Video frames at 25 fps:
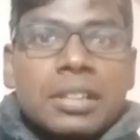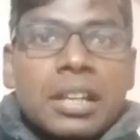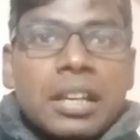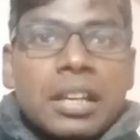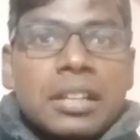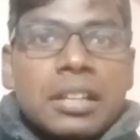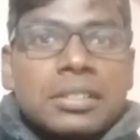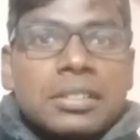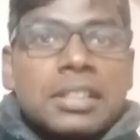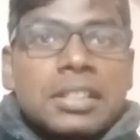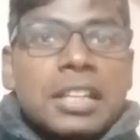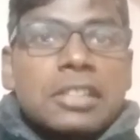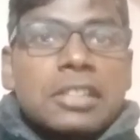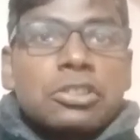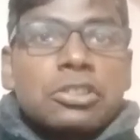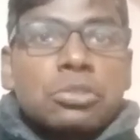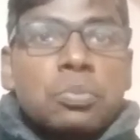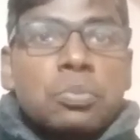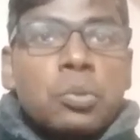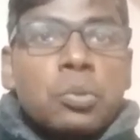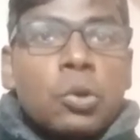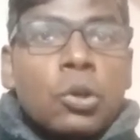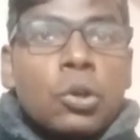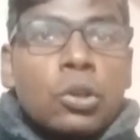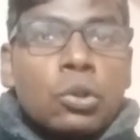Set
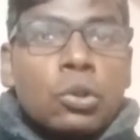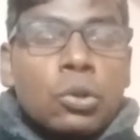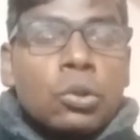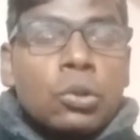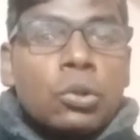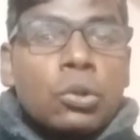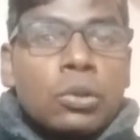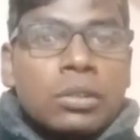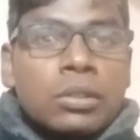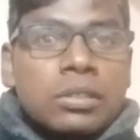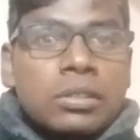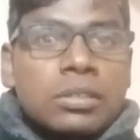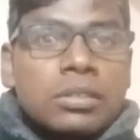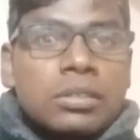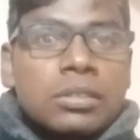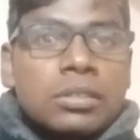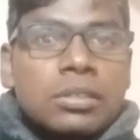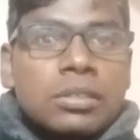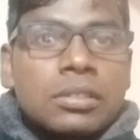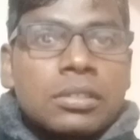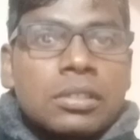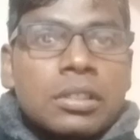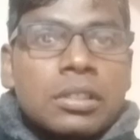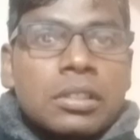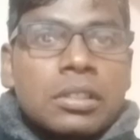small
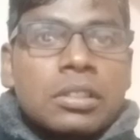goals.